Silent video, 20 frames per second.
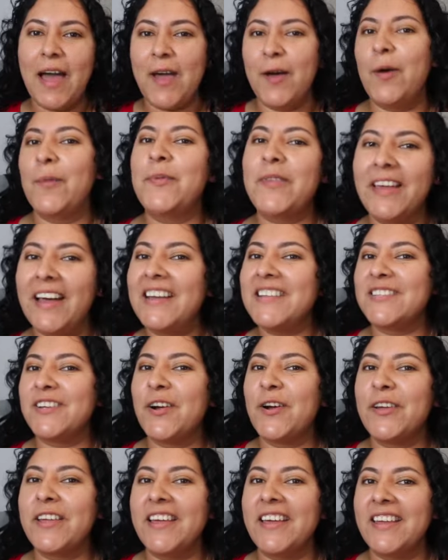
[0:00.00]
I hope you guys are
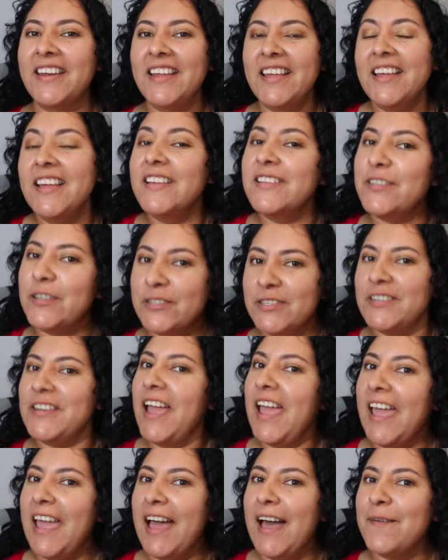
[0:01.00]
all good. So
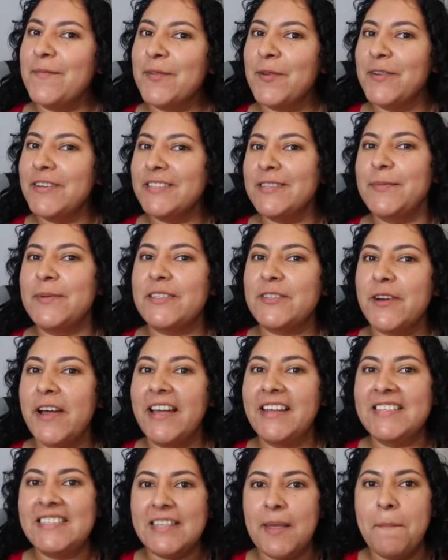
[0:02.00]
today I'm going to be
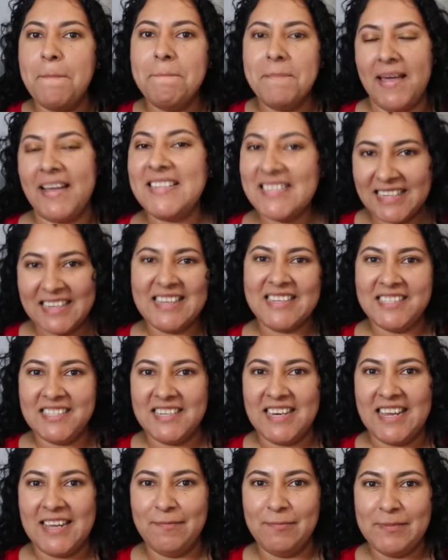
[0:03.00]
trying some Mexican
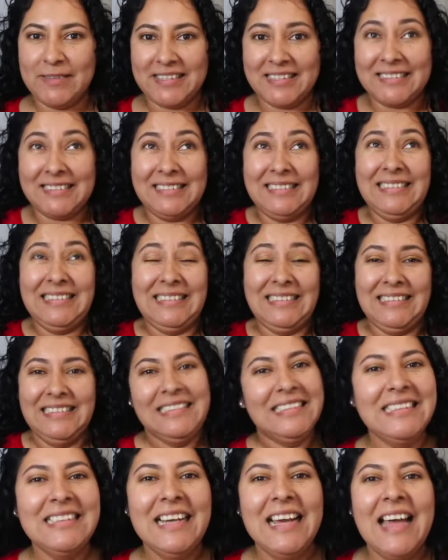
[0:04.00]
chips
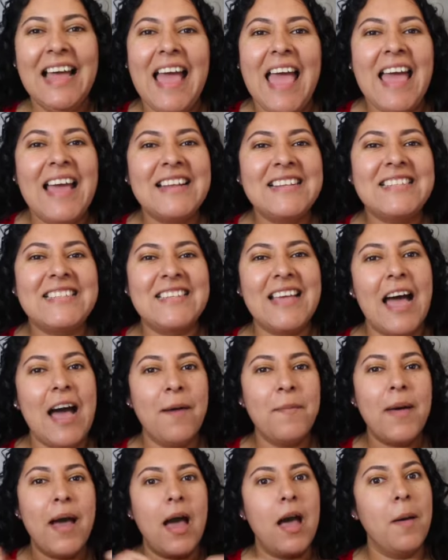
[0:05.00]
and
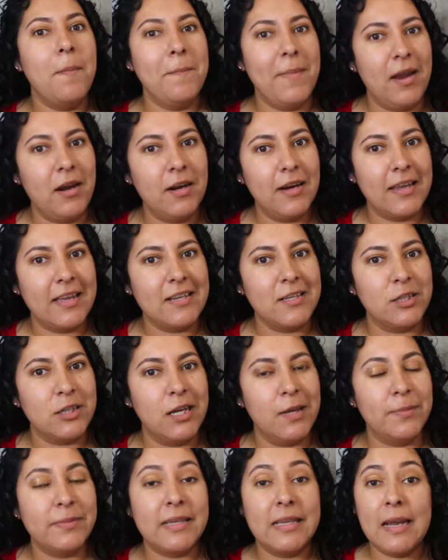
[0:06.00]
some American
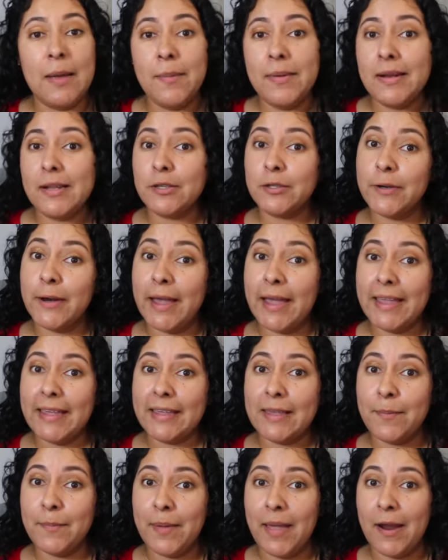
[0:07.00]
chips, and I'm gonna try
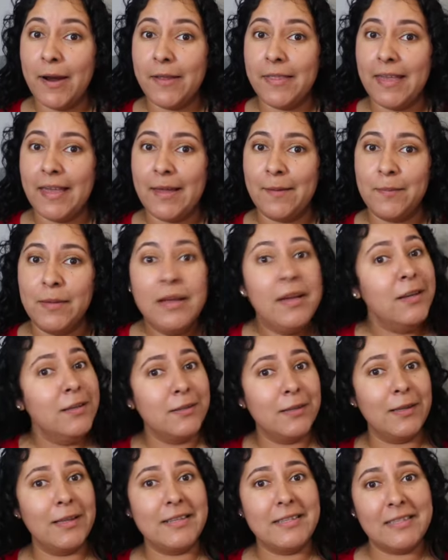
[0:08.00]
and compare them.
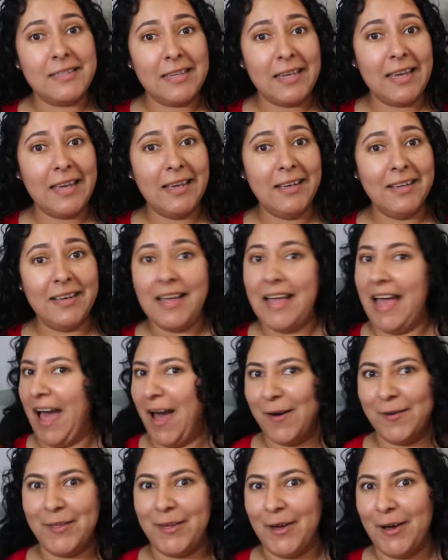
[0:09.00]
So let's see
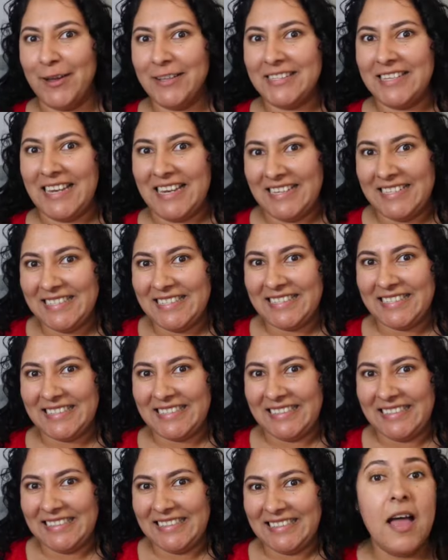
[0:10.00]
how they all taste.
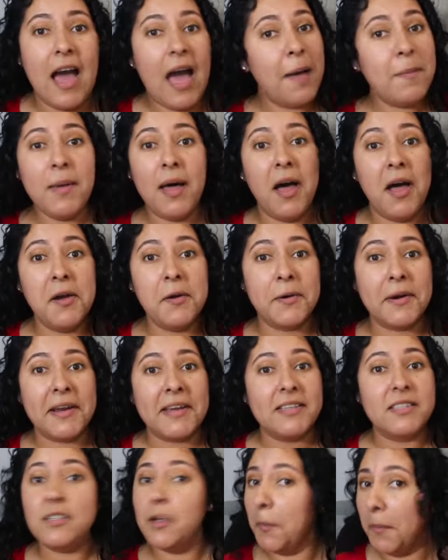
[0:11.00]
I'm hungry,
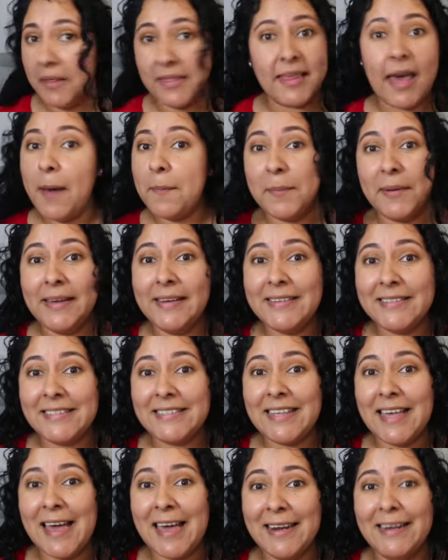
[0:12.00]
so with that being
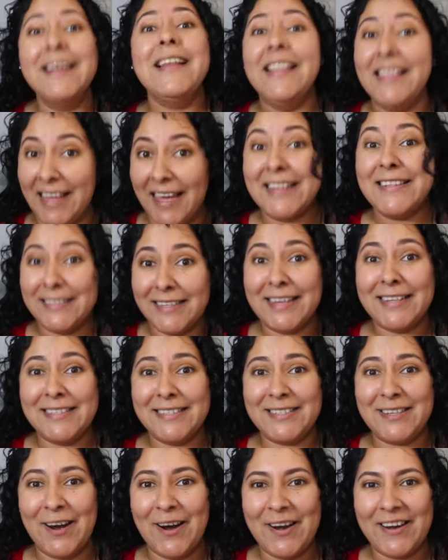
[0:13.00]
said, let's get
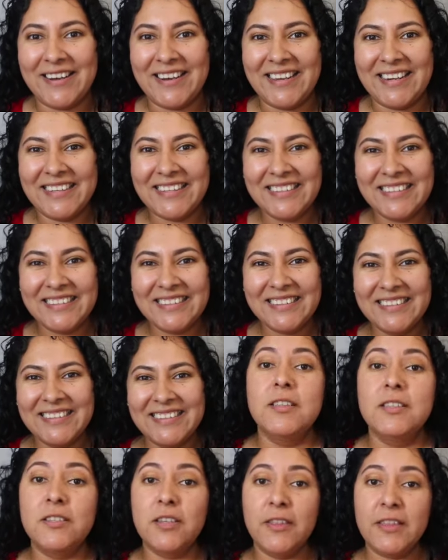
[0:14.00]
started.
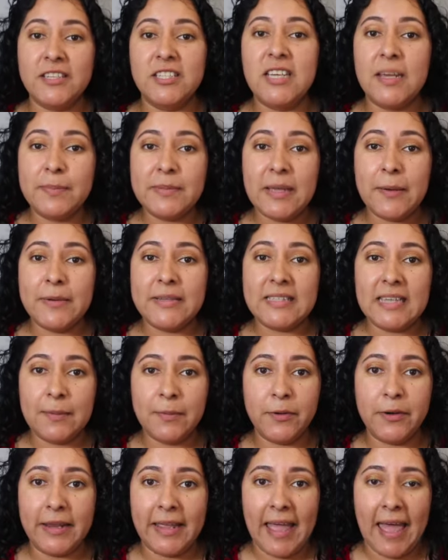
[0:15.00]
So the chips I was
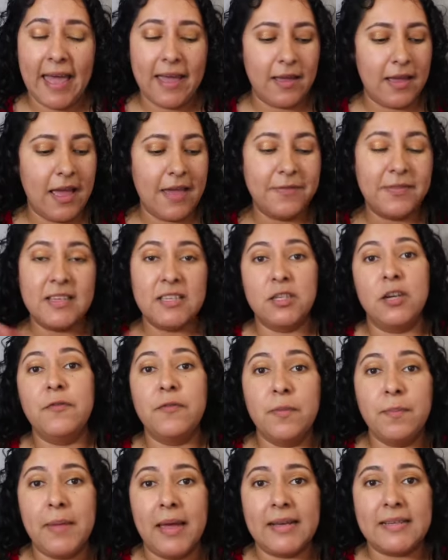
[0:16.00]
able to get, and these are
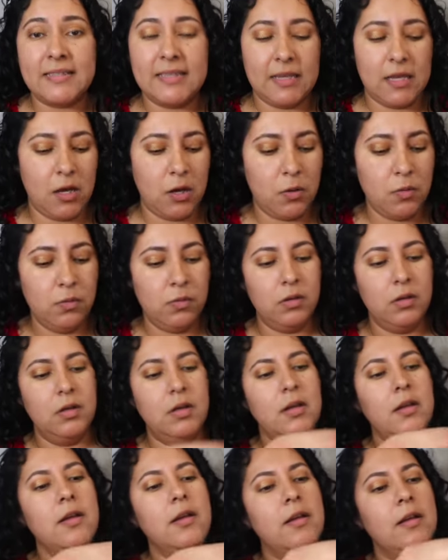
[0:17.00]
from Mexico,
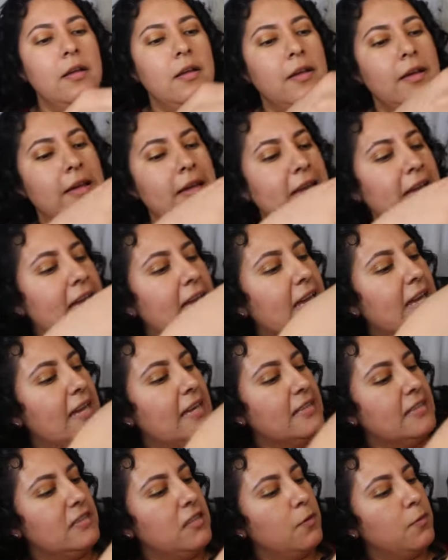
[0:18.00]

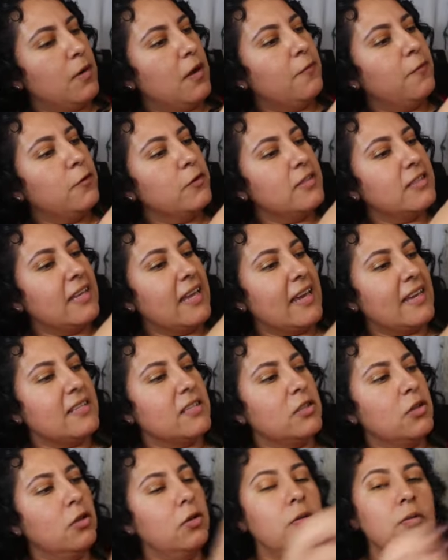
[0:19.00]
is the Ruffles
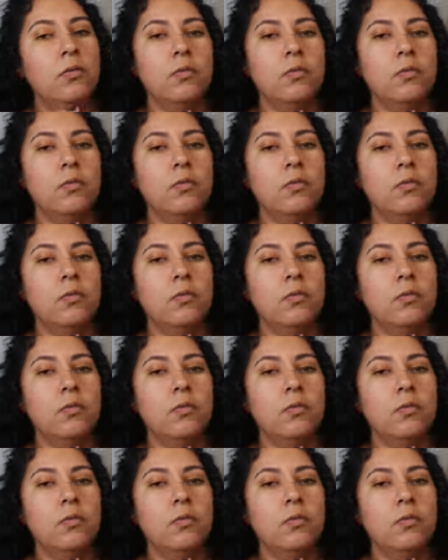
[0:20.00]
Queso,